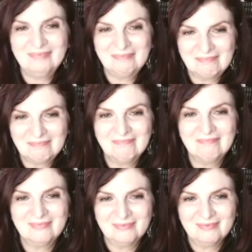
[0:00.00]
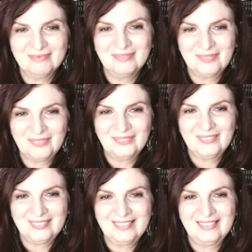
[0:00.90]
it's, you live your
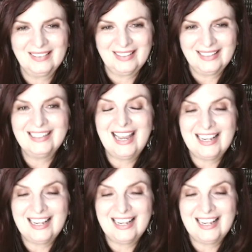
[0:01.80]
life for